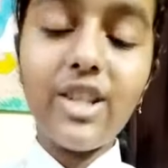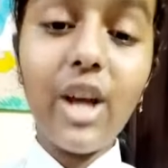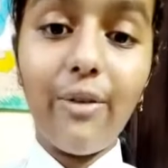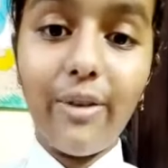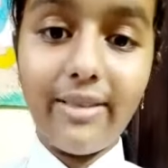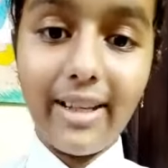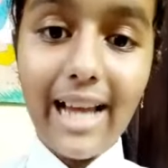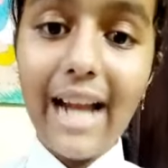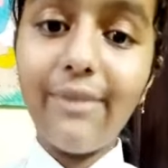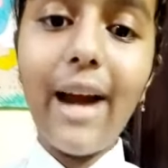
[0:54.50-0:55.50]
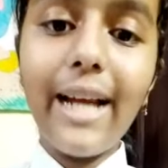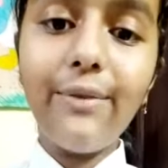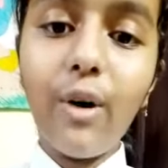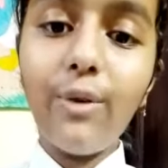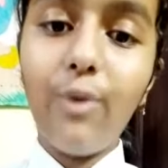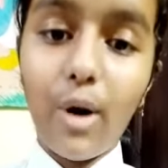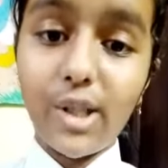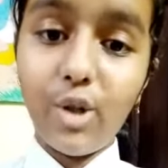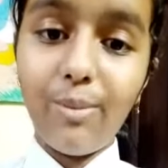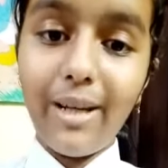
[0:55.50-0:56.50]
Challenge everything and fight
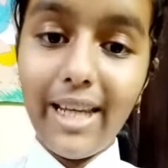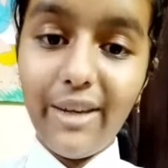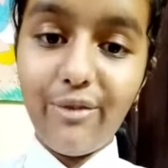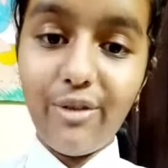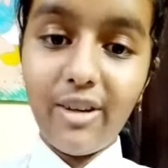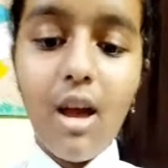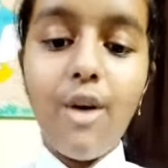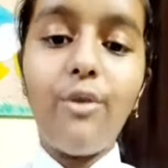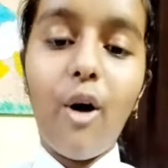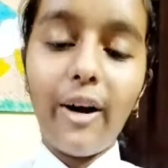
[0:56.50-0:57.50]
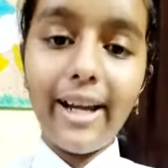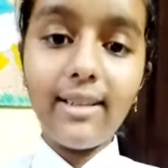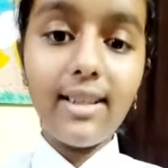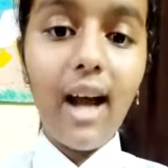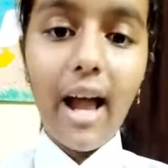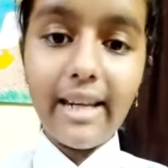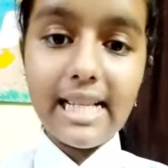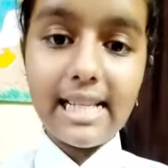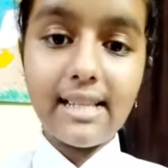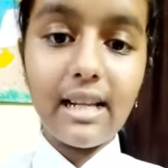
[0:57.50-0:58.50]
for what you believe. Forget
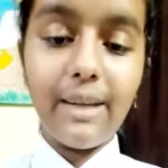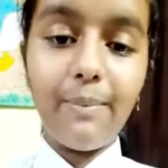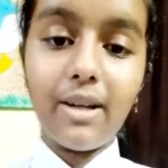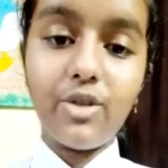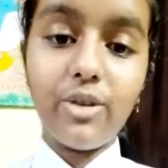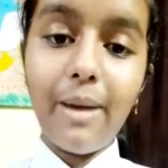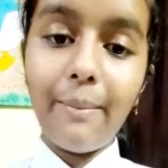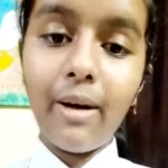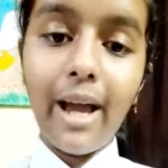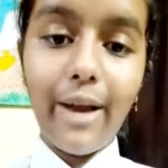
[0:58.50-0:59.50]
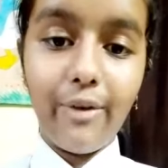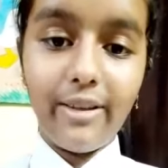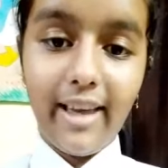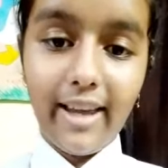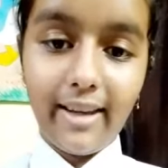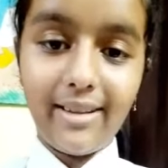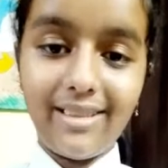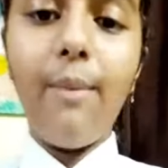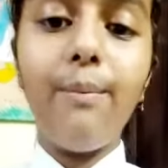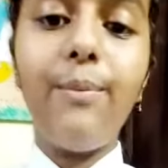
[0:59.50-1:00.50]
the unnecessary but remember
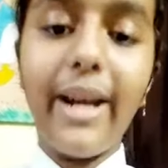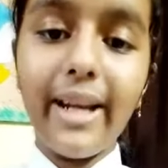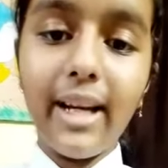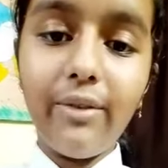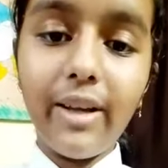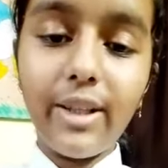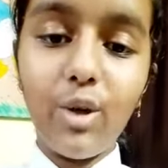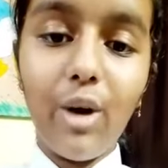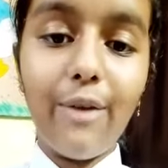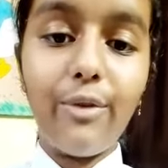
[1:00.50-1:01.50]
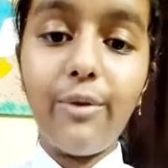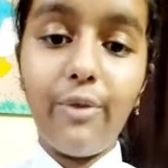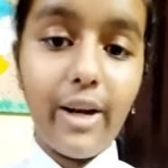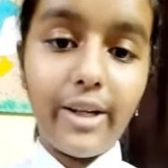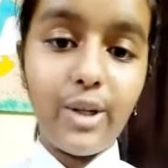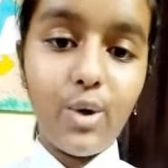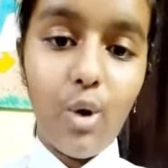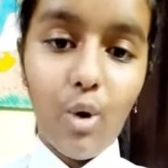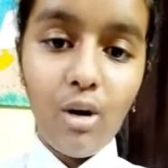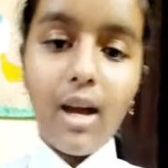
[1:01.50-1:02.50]
everything. Bring it with you
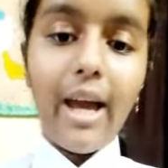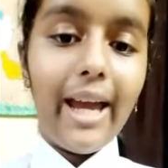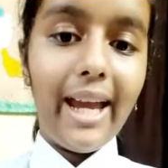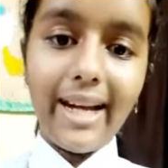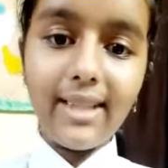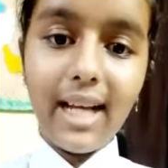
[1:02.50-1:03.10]
everywhere you go.